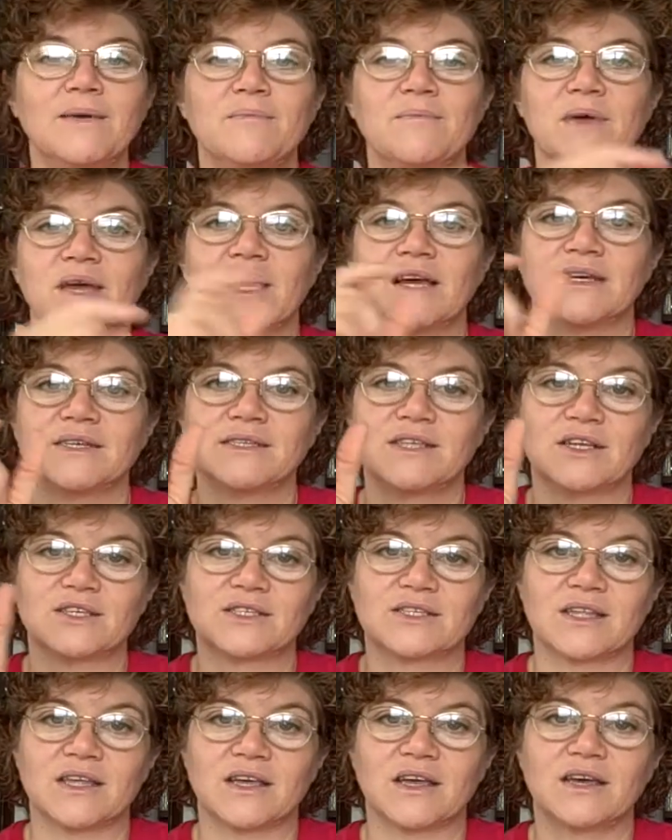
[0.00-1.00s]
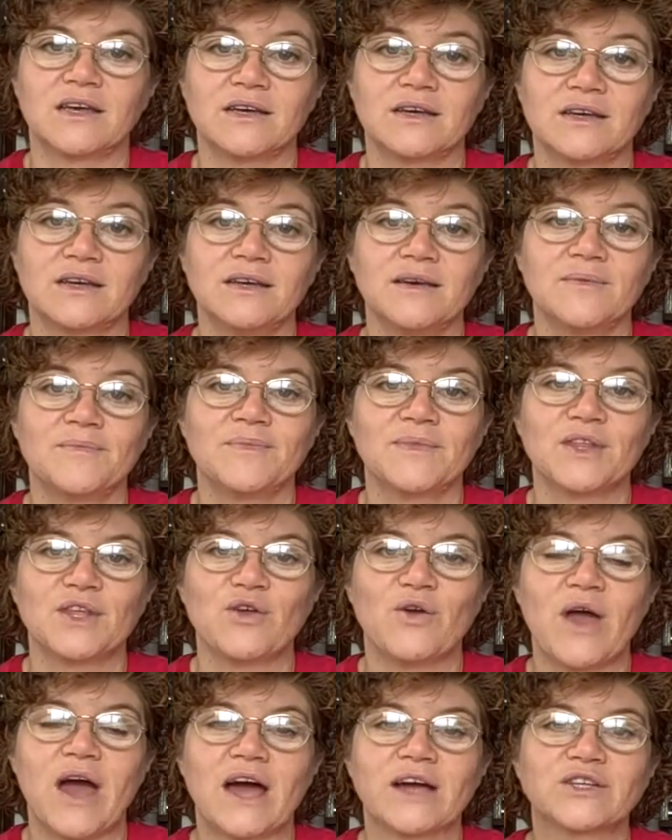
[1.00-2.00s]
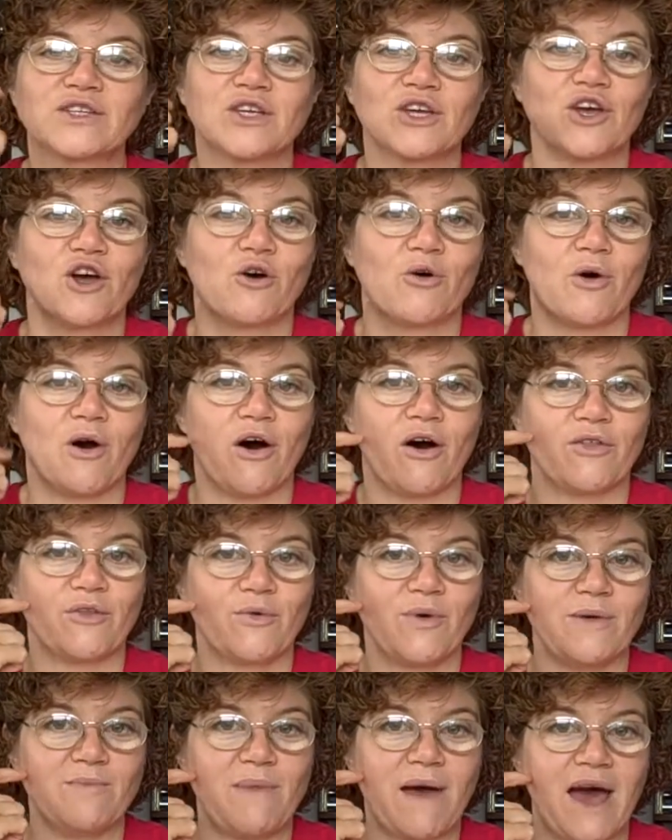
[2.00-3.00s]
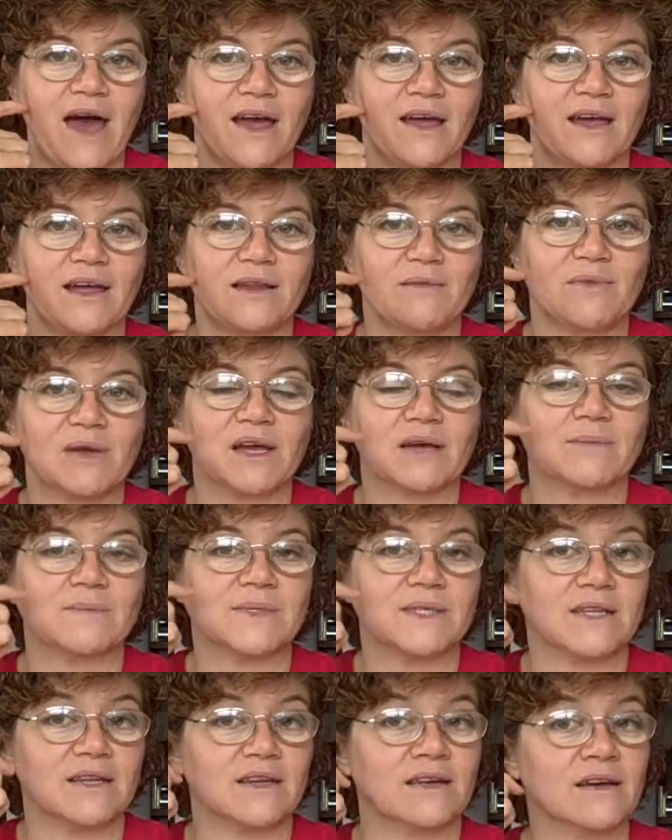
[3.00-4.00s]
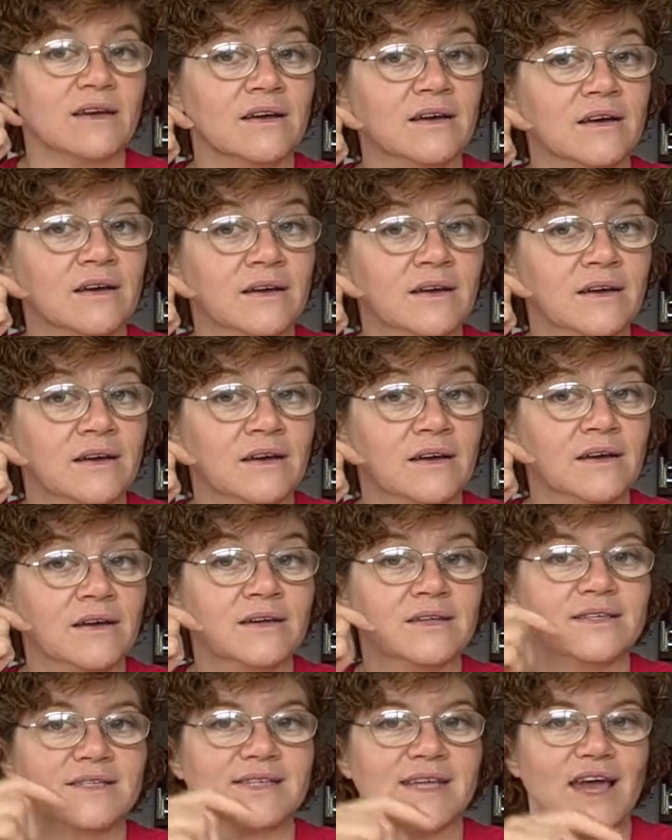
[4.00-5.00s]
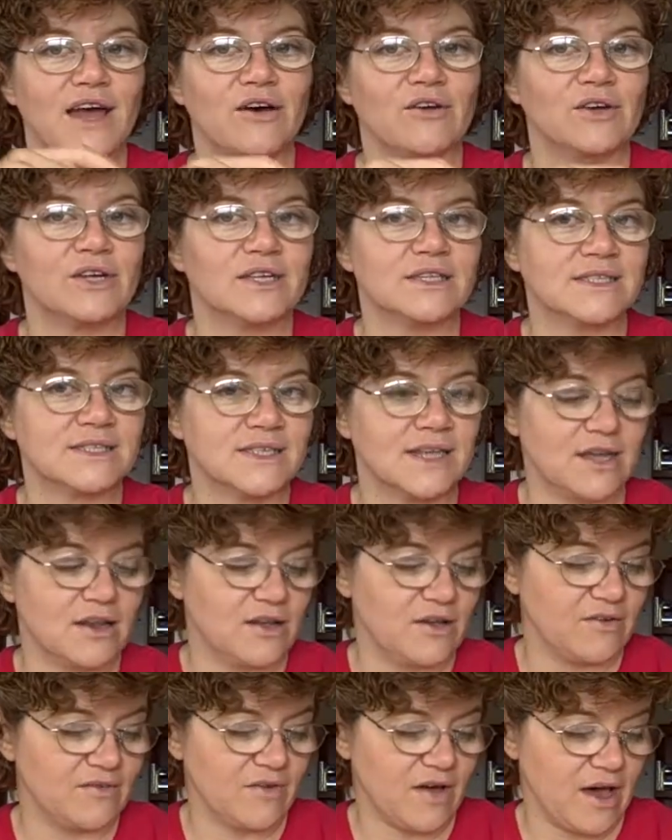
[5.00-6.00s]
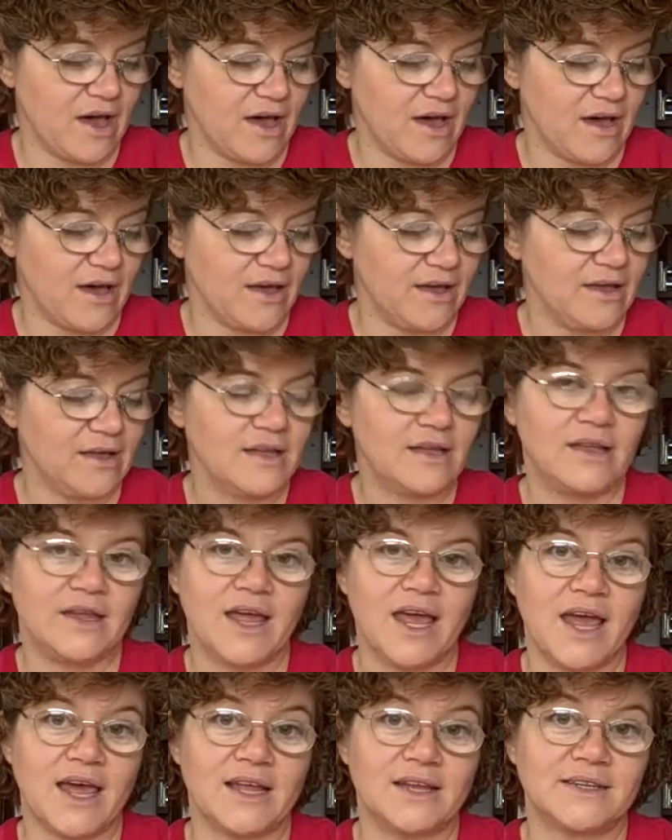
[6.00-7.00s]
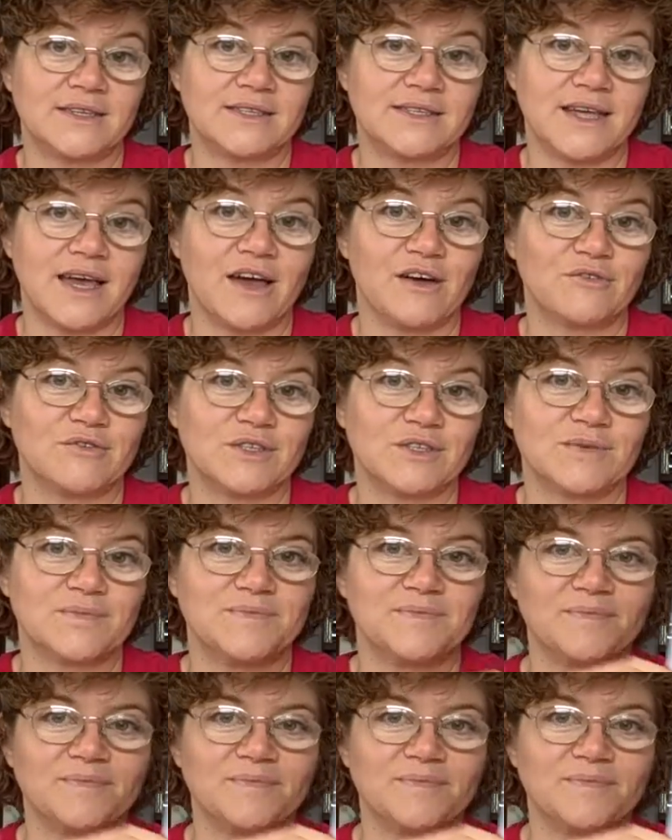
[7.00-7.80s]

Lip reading: Because that's the G, you actually go all the way back and it becomes an ng sound instead of a N sound.